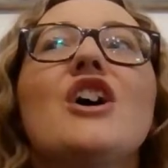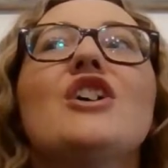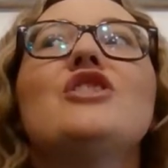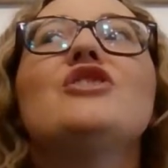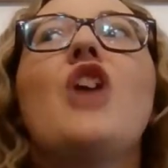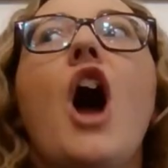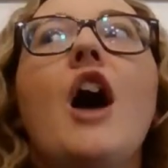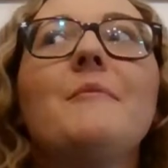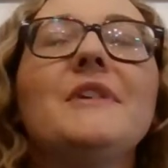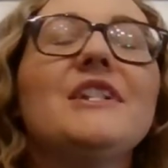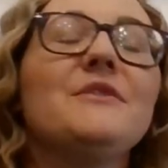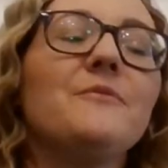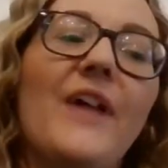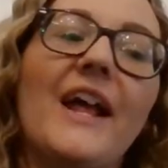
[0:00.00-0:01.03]
Not
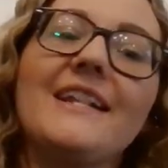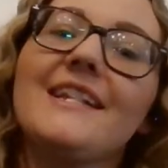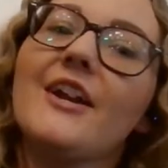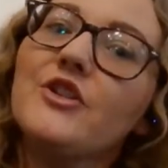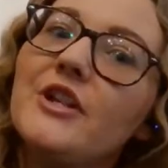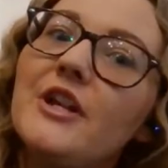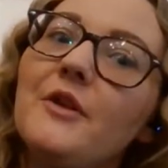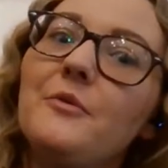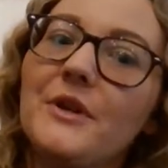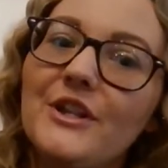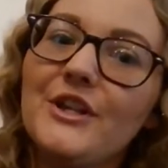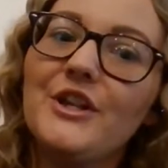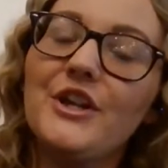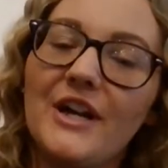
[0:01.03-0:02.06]
Miss, that's actually a
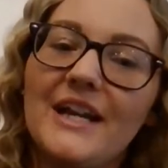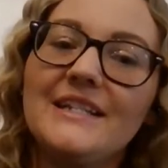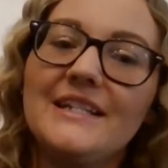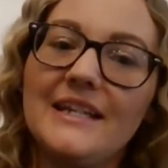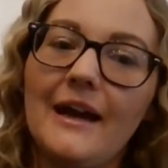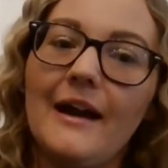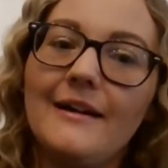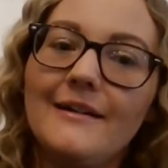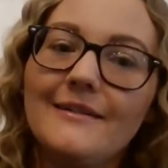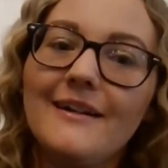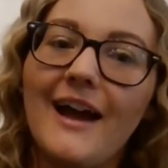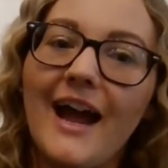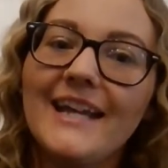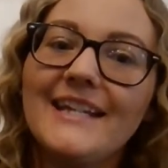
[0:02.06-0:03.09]
really good idea.
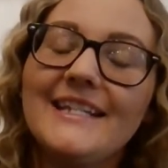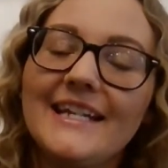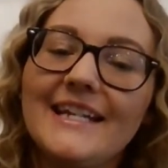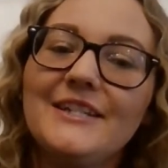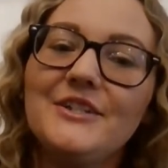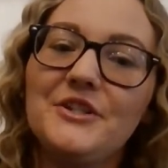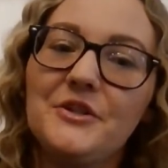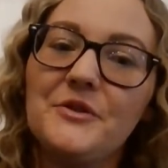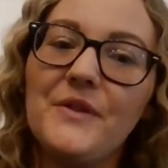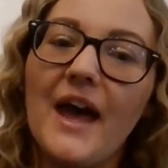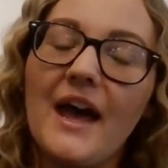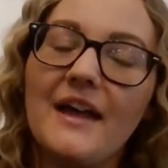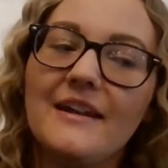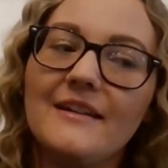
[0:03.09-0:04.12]
I didn't do
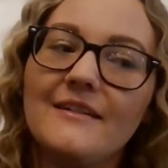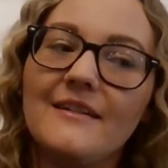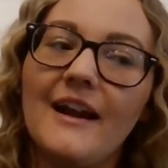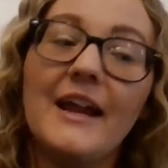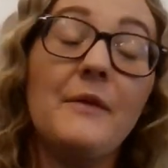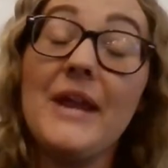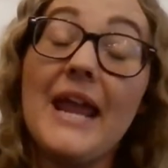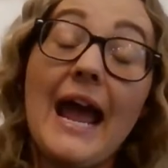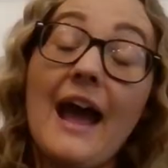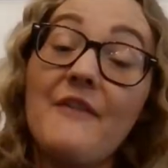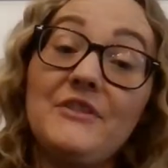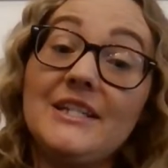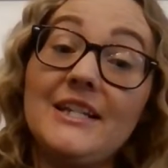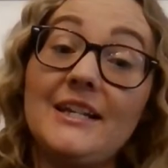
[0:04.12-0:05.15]
that. We
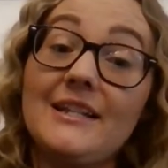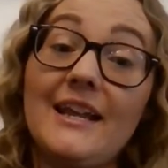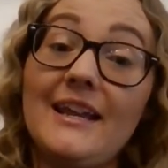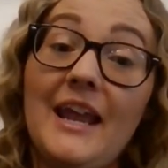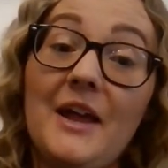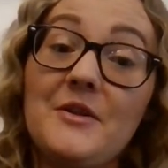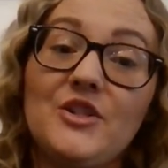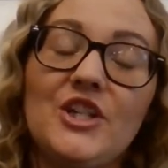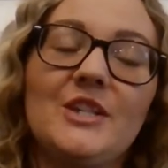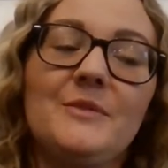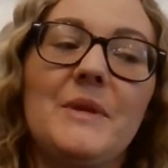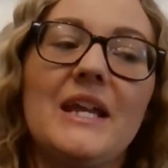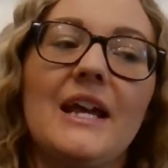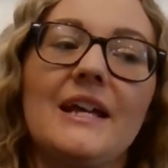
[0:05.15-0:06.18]
haven't done that yet,
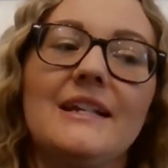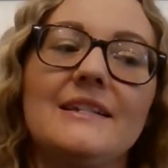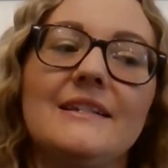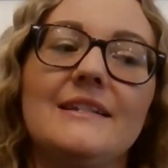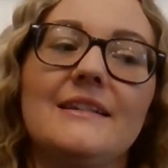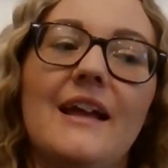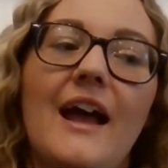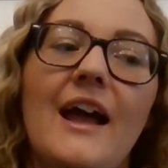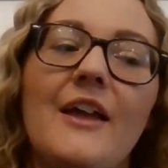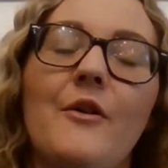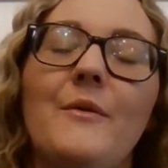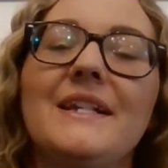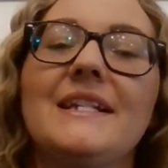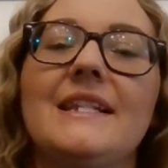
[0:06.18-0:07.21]
just because I
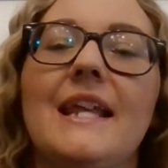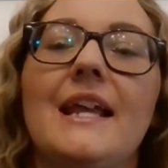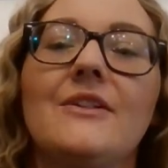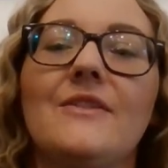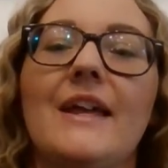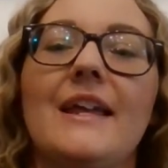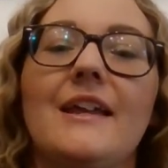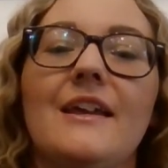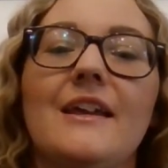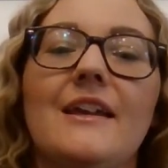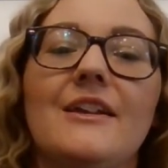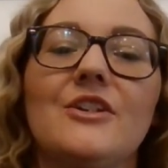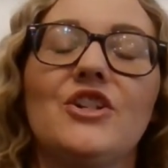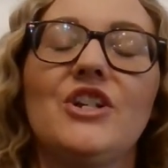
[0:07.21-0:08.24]
always think like
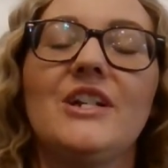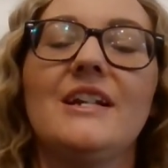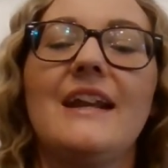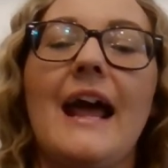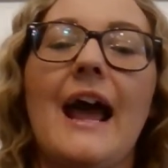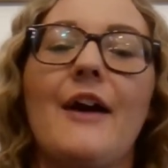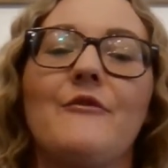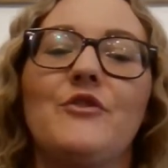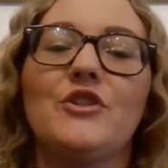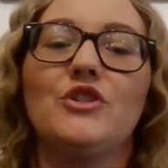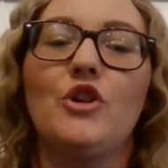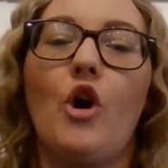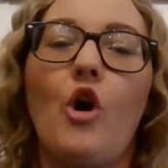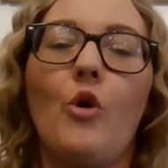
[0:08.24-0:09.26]
she didn't have the
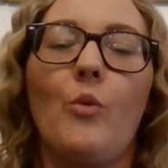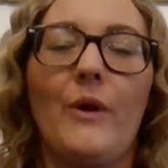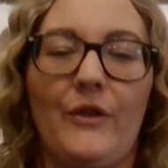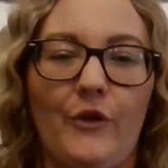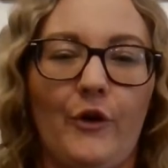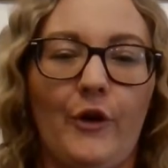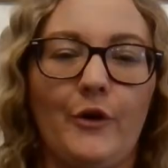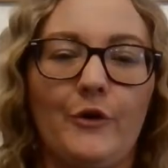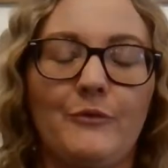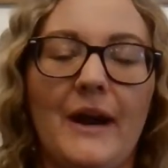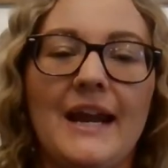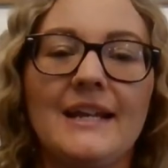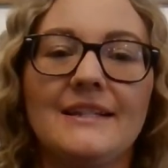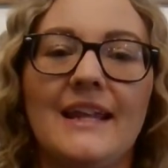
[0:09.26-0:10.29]
doll with her,
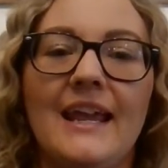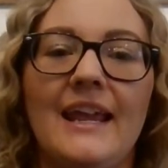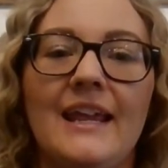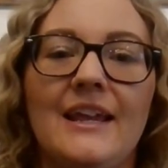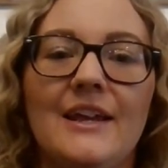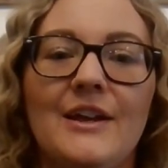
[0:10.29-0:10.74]
right? Like,